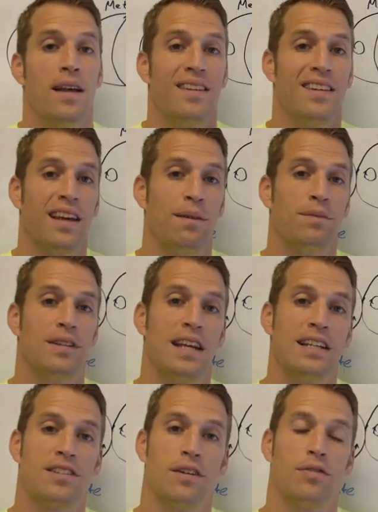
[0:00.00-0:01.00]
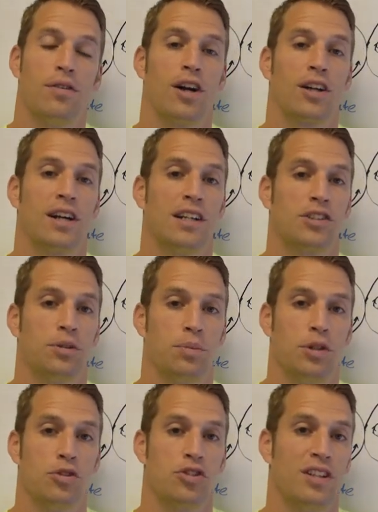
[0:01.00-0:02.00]
the MTHFR
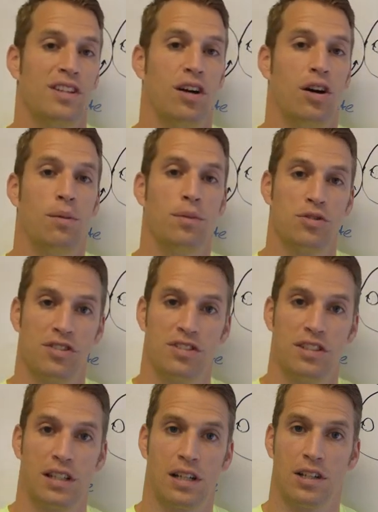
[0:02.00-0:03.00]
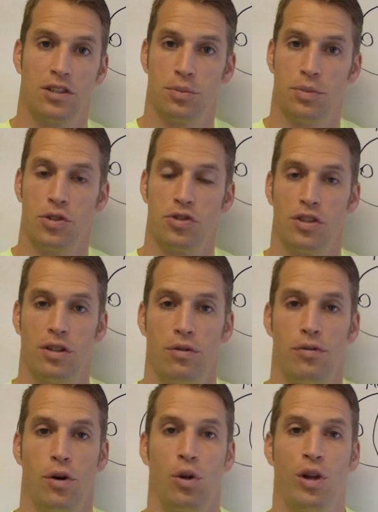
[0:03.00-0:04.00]
contribution, the homocysteine contribution, the
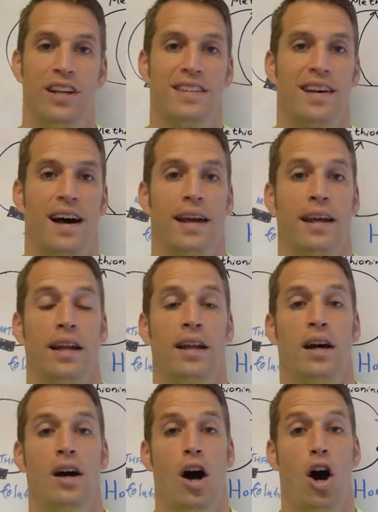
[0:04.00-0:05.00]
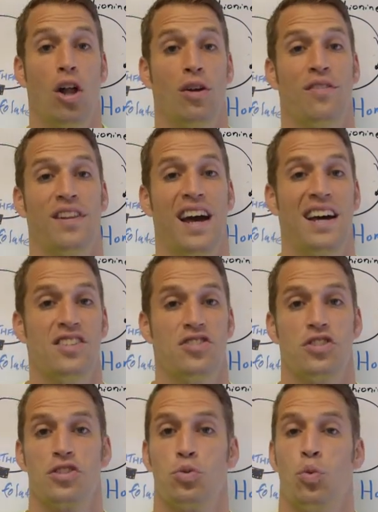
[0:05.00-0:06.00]
folate tie-in, all of that is
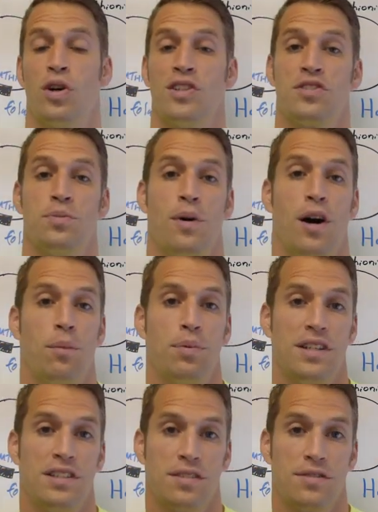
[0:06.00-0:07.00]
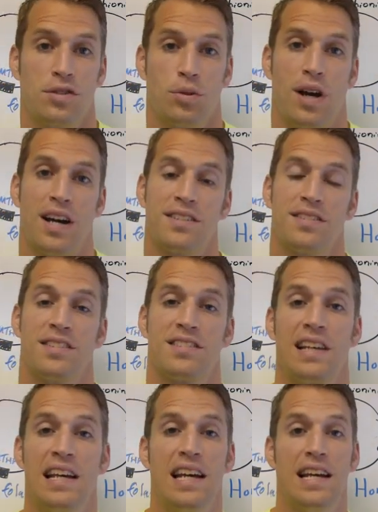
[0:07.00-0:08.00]
just one small piece of psoriasis.
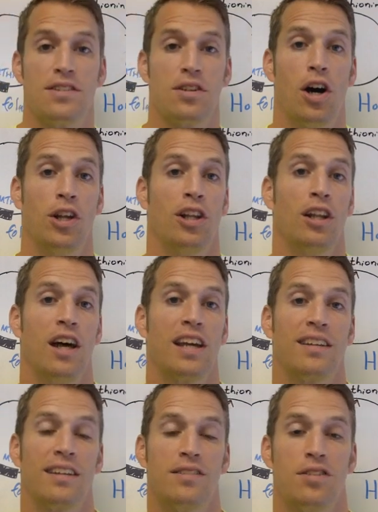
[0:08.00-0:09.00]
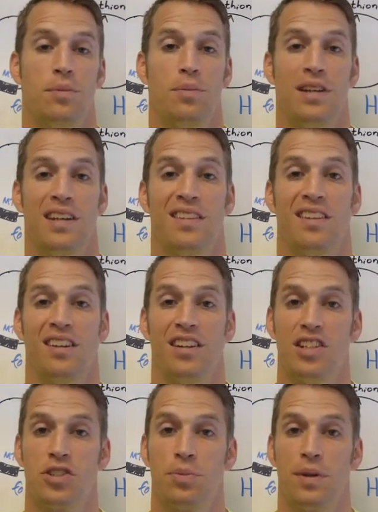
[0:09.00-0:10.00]
It's unlikely to be the
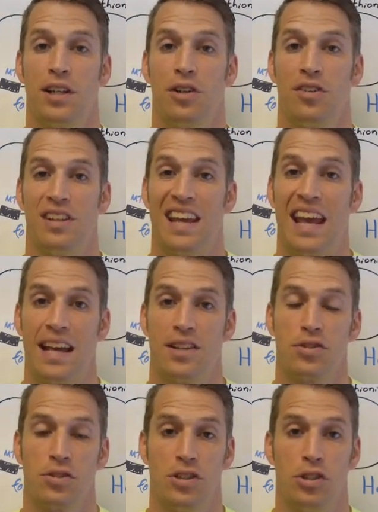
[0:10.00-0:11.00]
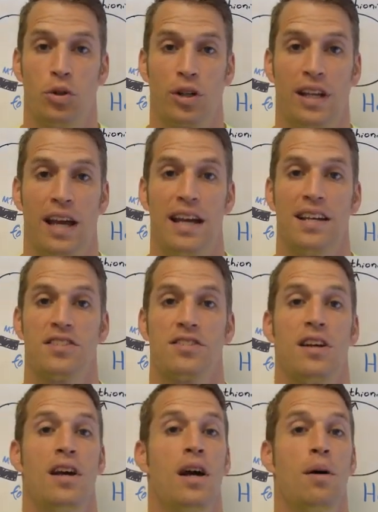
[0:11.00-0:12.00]
linchpin or the answer in your case,
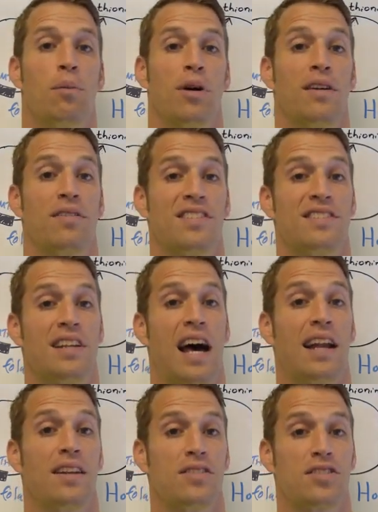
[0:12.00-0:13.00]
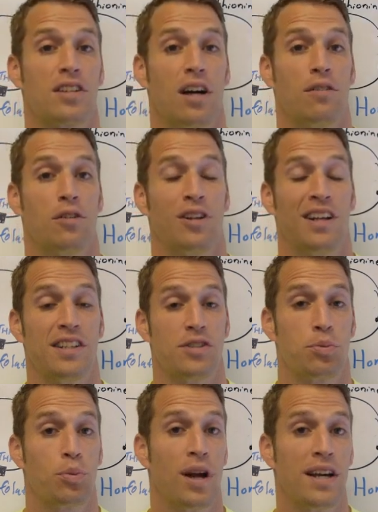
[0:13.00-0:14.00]
but if it's not discovered and is
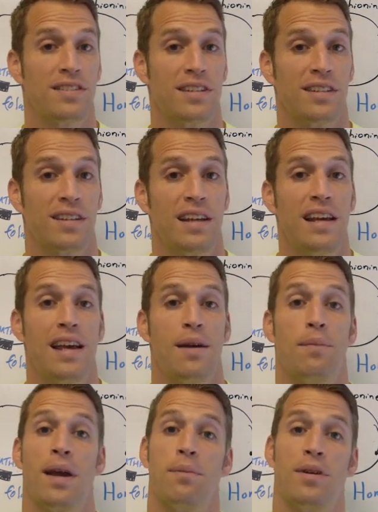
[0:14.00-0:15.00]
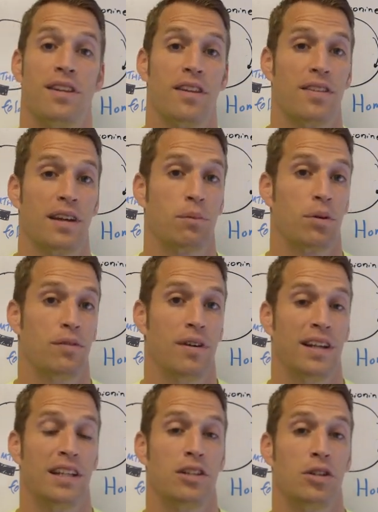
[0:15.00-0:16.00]
present, it may be the thing
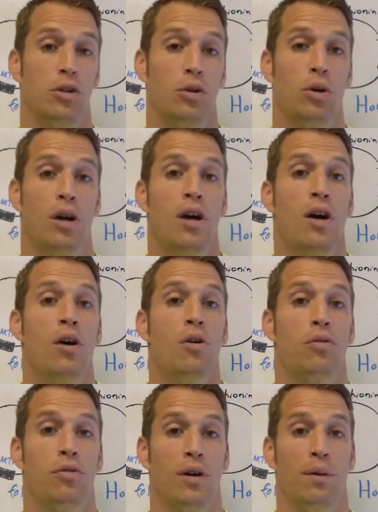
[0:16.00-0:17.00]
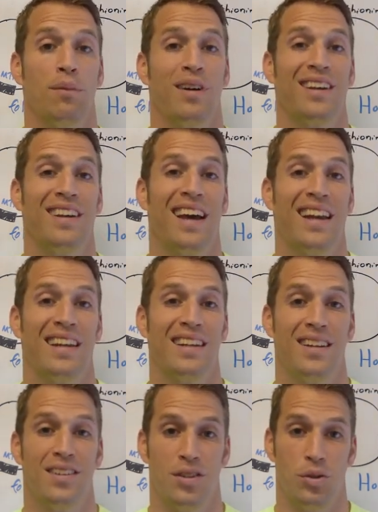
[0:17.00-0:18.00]
preventing you from
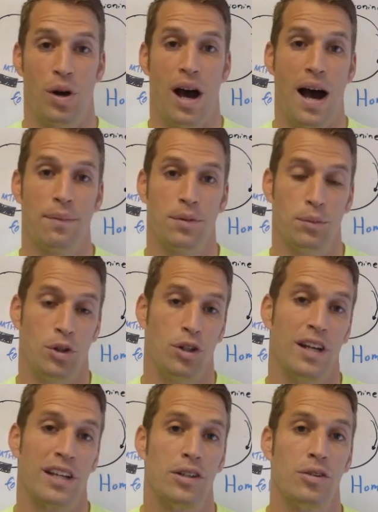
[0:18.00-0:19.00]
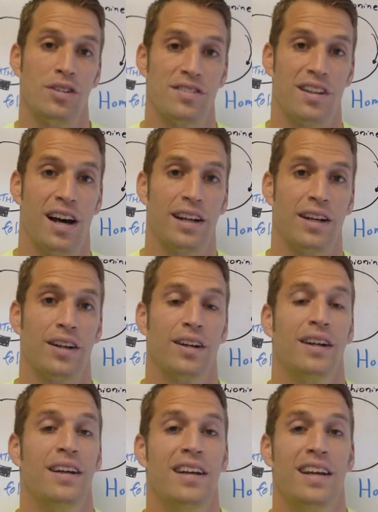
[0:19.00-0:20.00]
getting to optimal like you
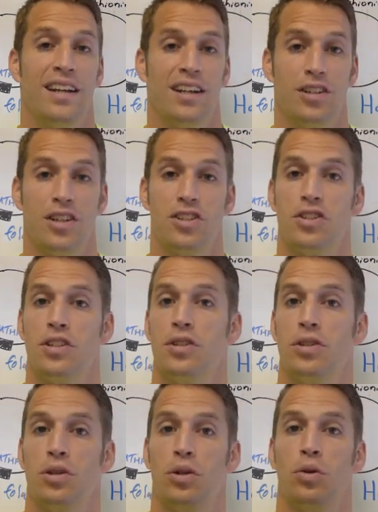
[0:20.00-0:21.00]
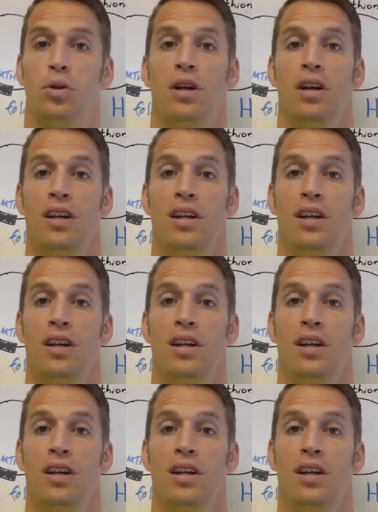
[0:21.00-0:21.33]
desire, in addition to